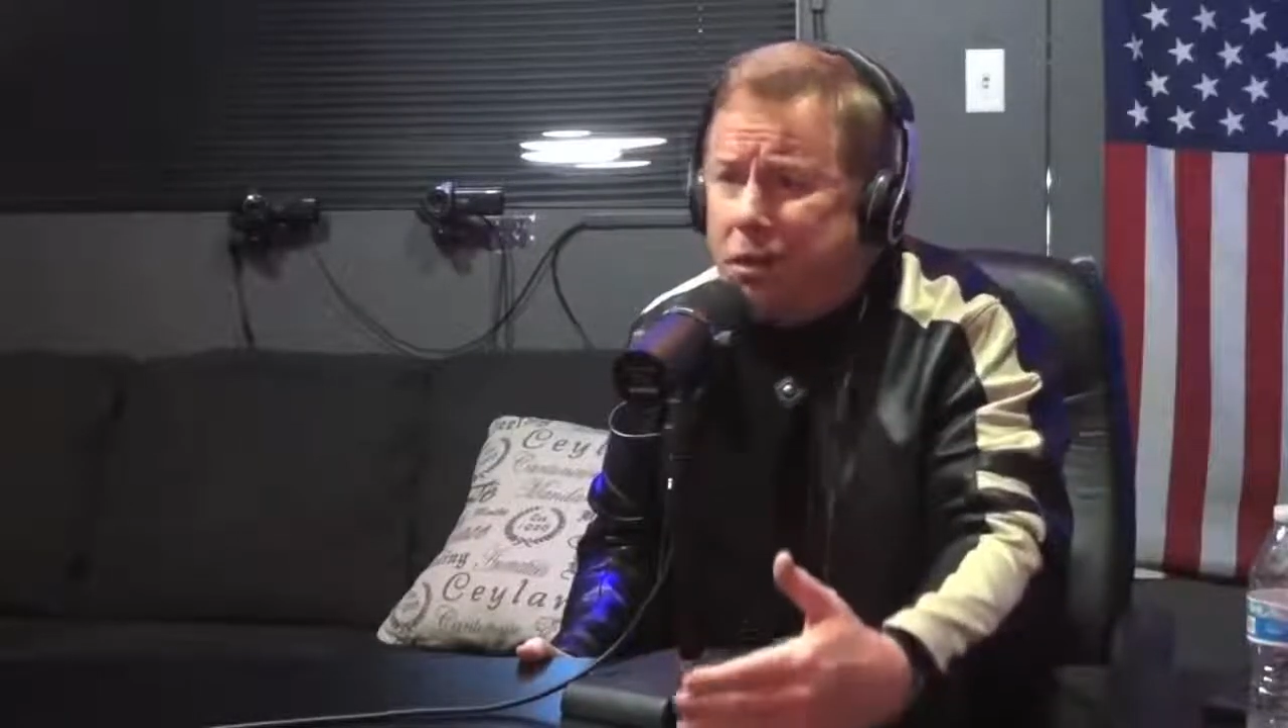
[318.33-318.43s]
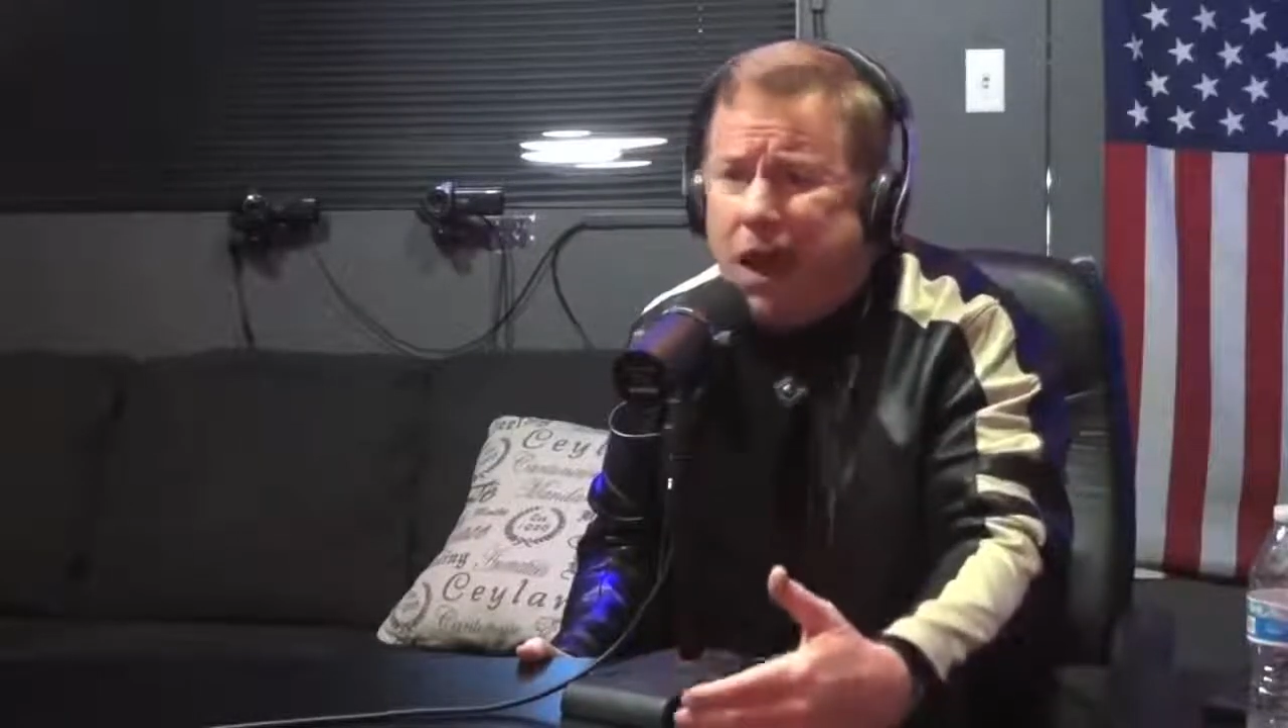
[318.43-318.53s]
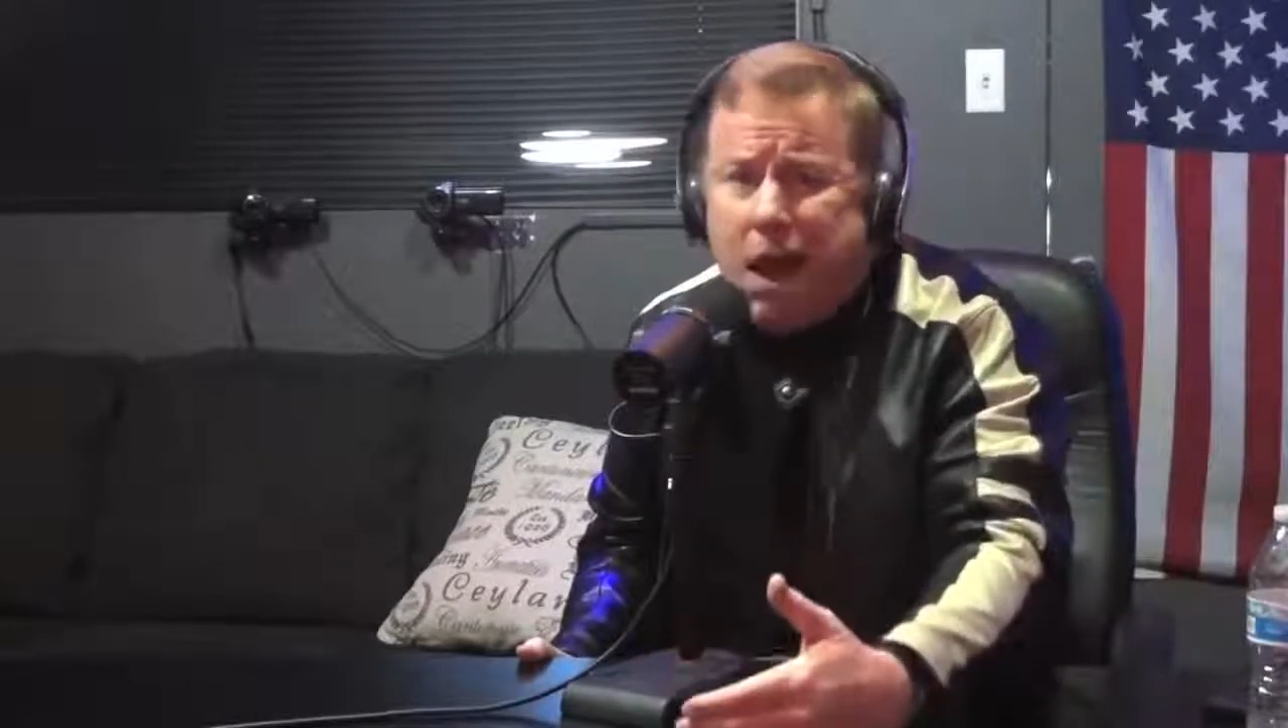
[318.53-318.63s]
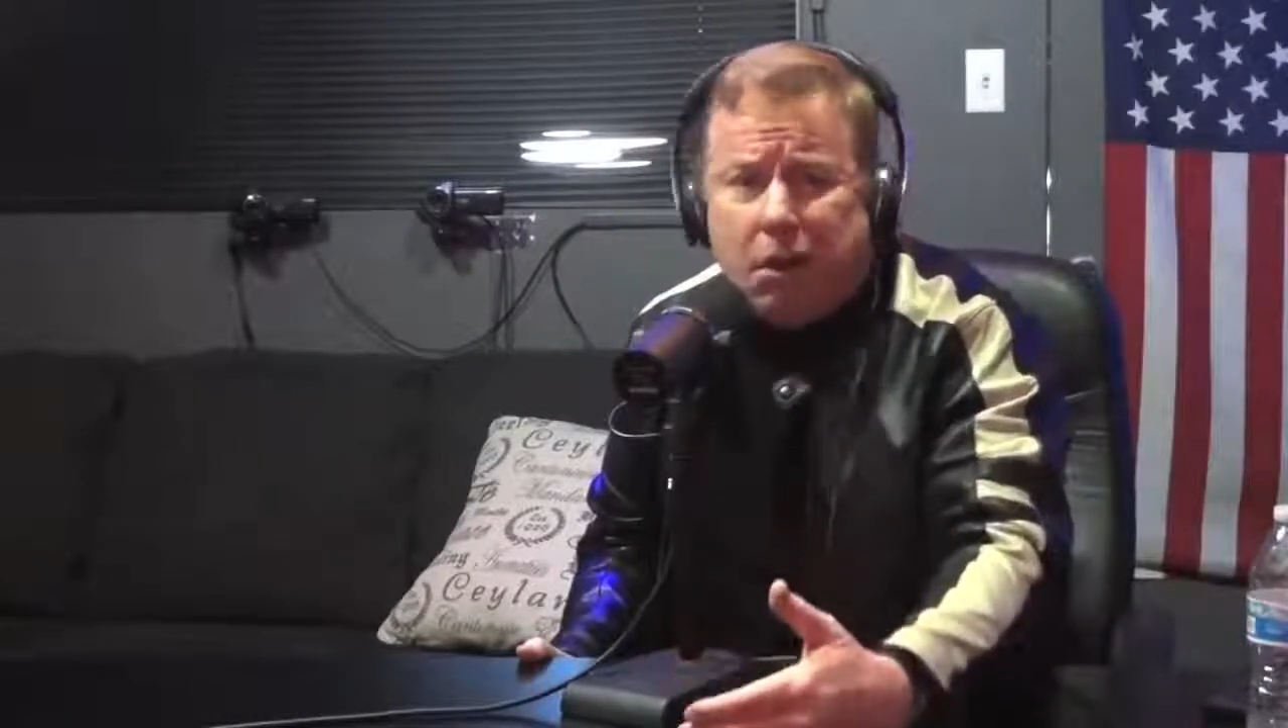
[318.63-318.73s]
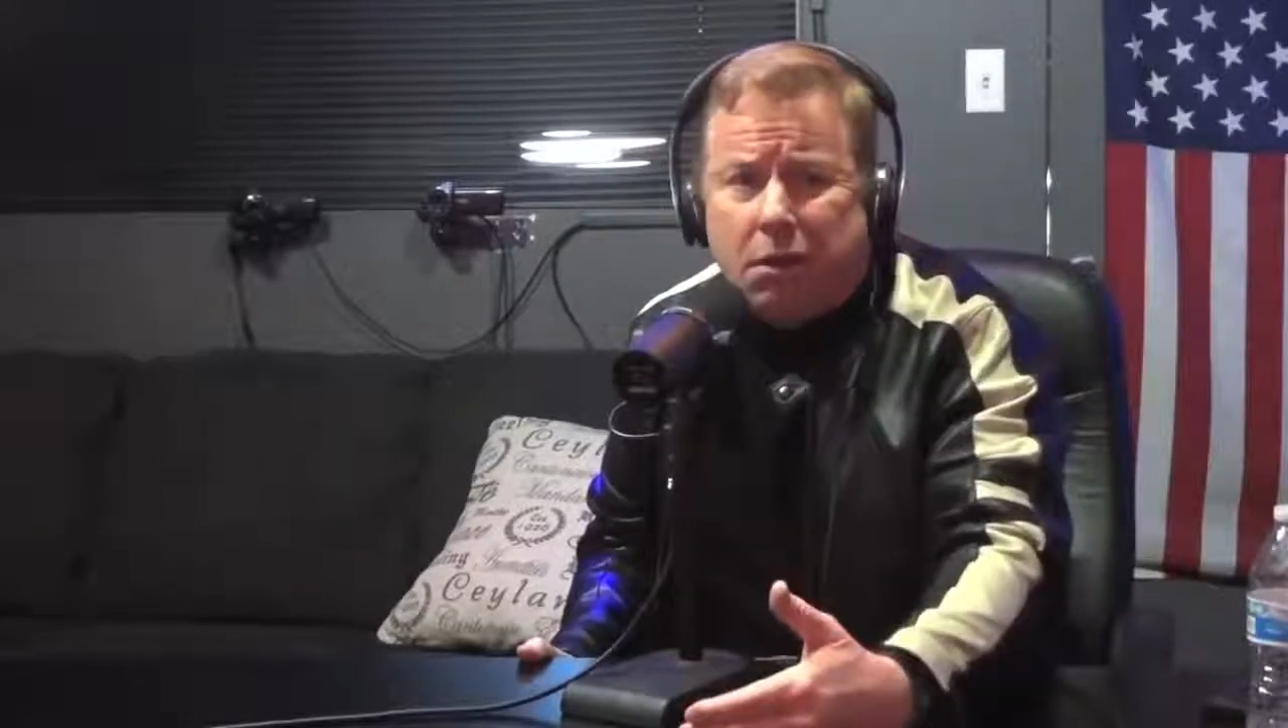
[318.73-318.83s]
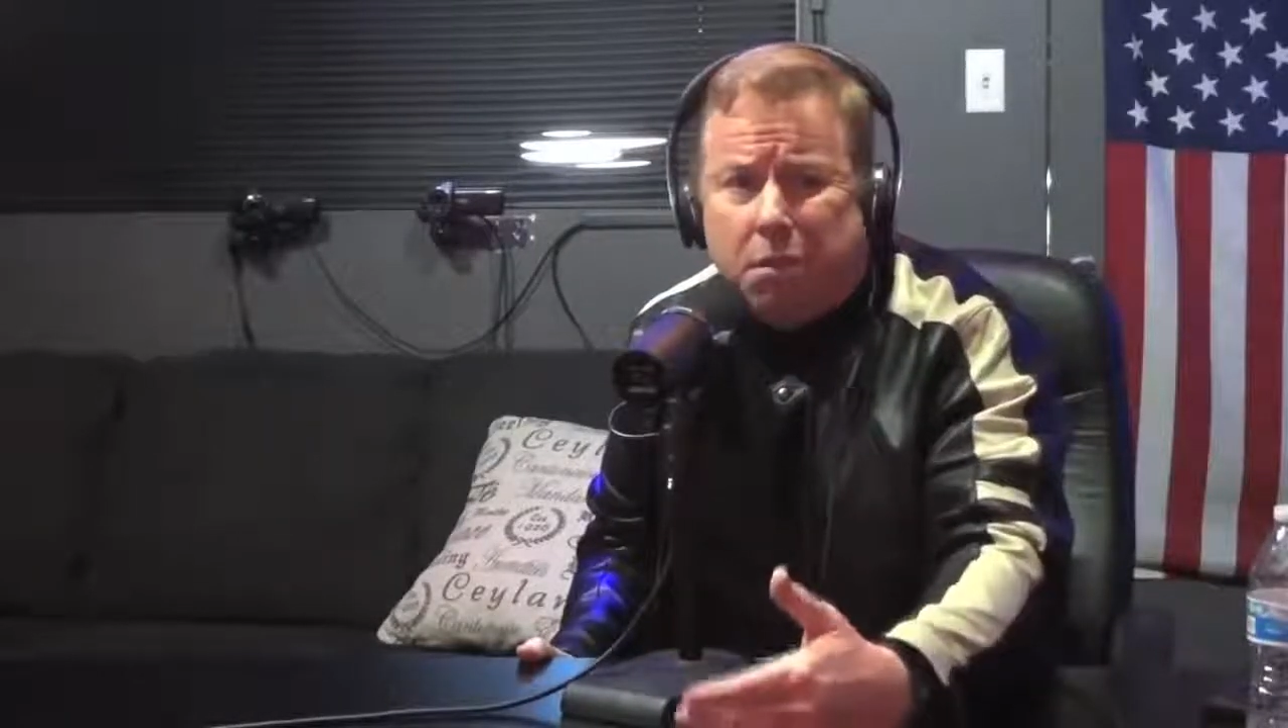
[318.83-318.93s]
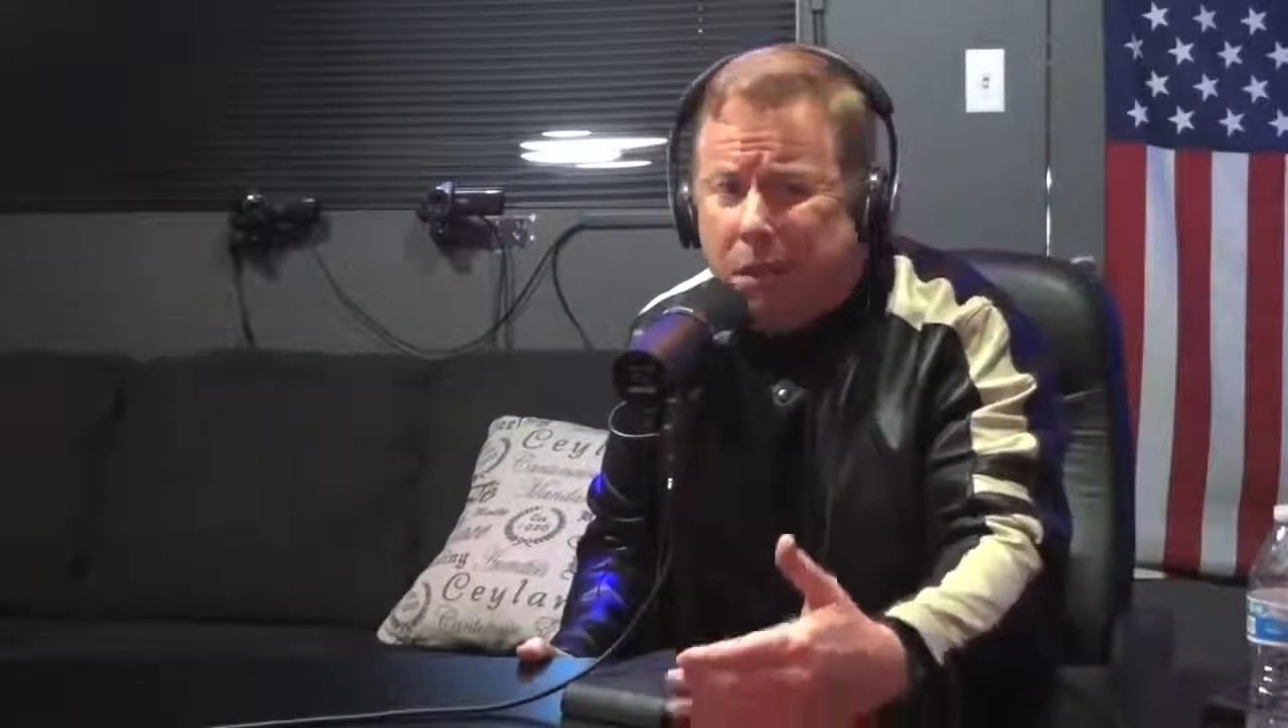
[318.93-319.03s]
$1 to